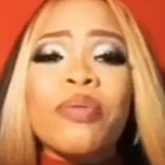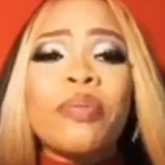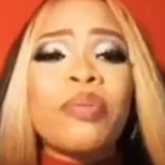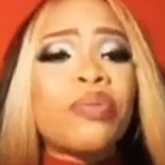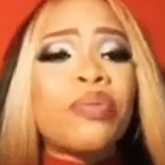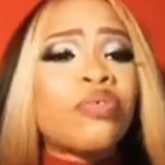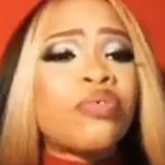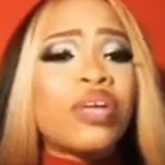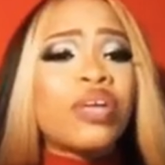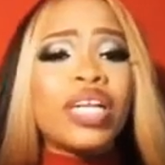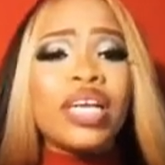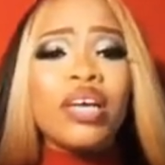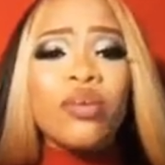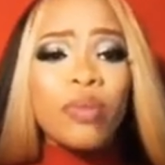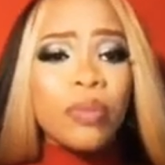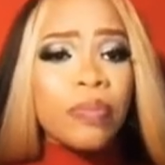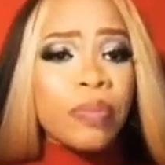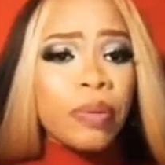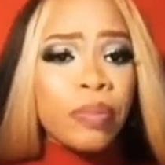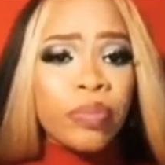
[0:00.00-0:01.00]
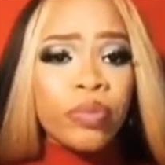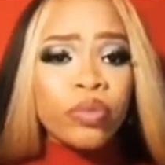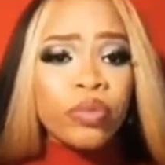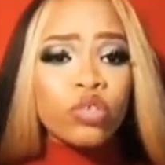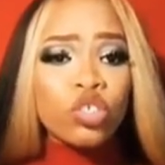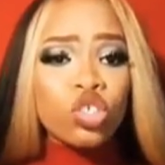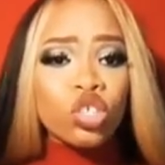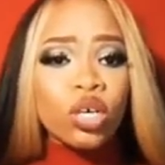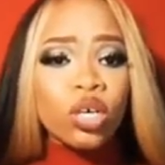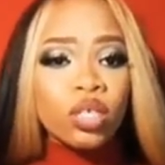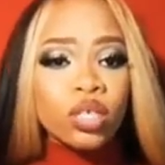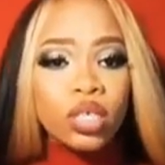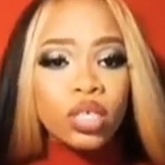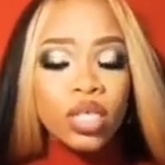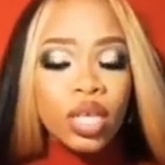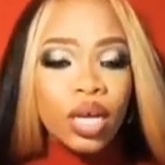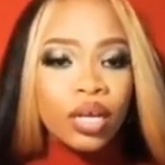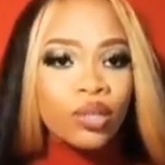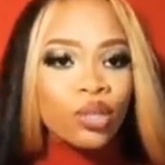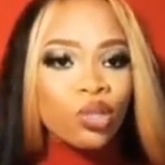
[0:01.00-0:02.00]
with people, relate with people. Do you
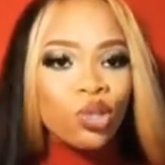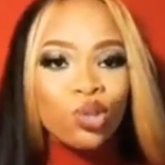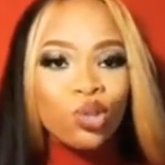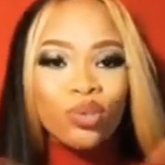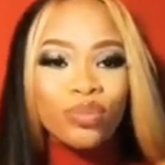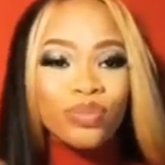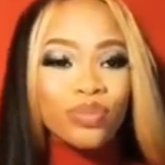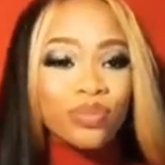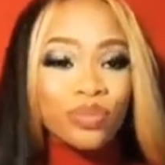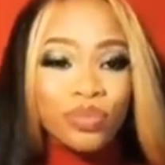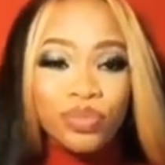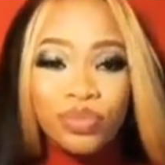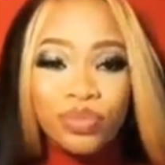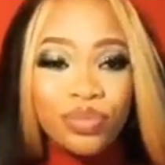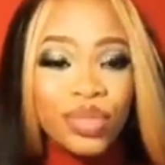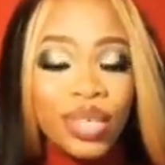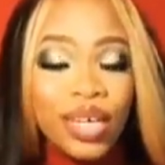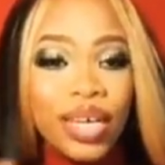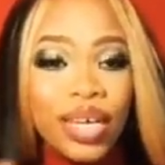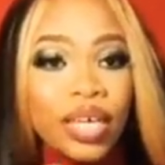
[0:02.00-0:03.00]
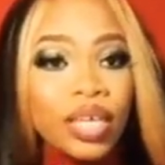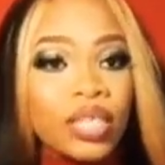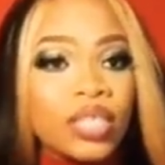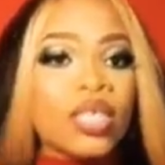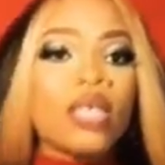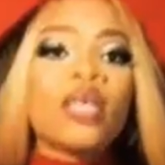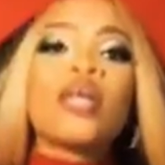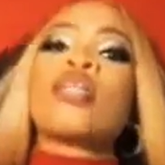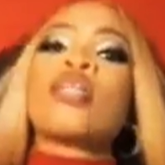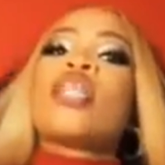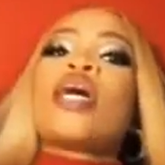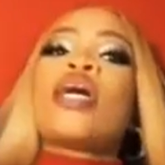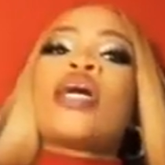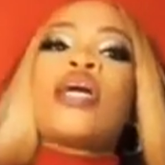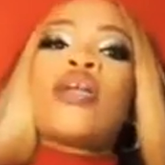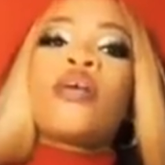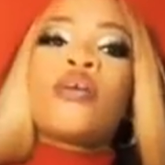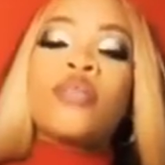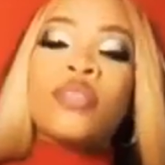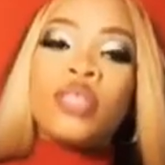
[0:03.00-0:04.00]
understand? So yes, that
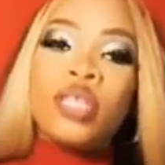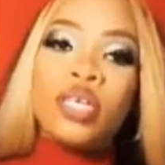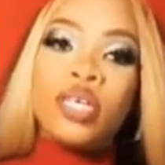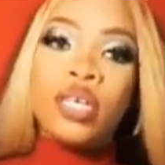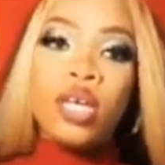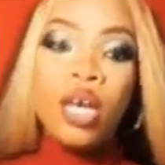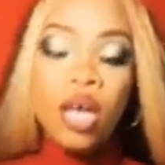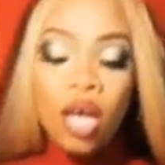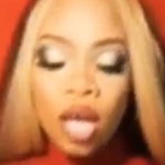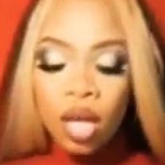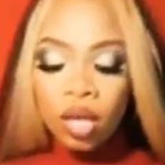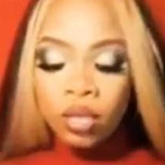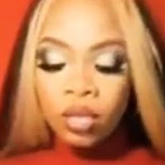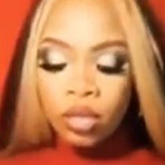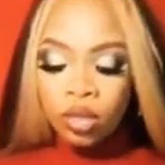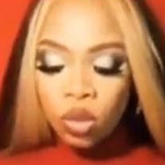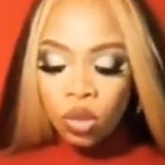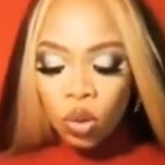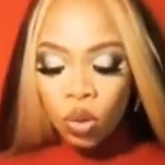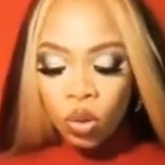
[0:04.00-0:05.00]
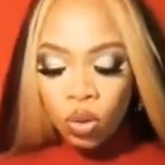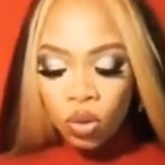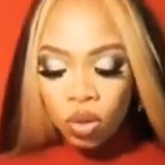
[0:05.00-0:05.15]
kind of thing. So